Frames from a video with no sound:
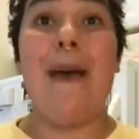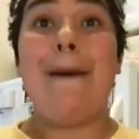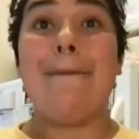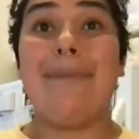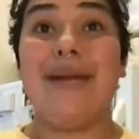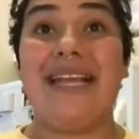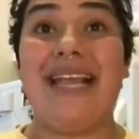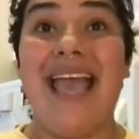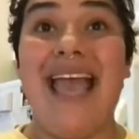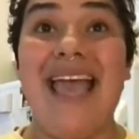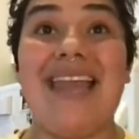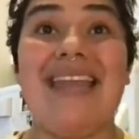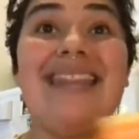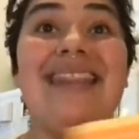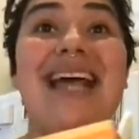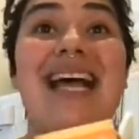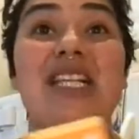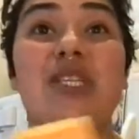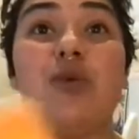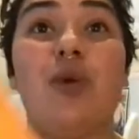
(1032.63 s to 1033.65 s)
But again,
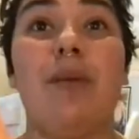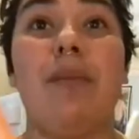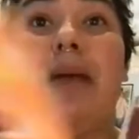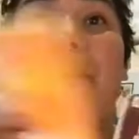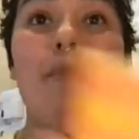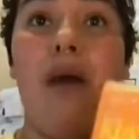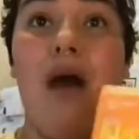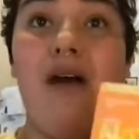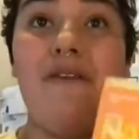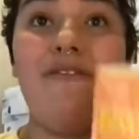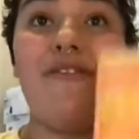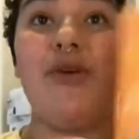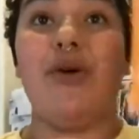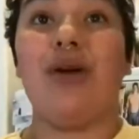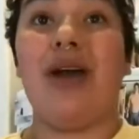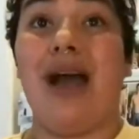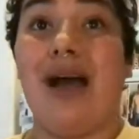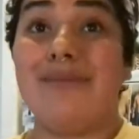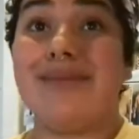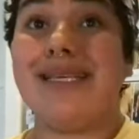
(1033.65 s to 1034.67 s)
that's where my mom fuel
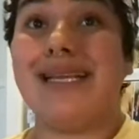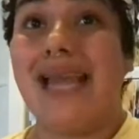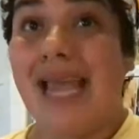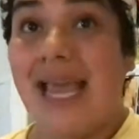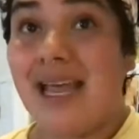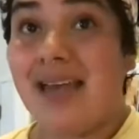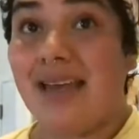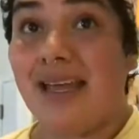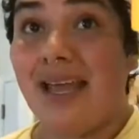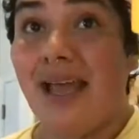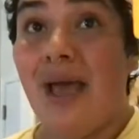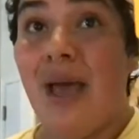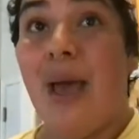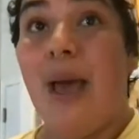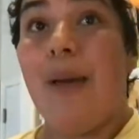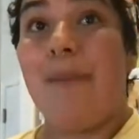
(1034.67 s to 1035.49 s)
comes in handy,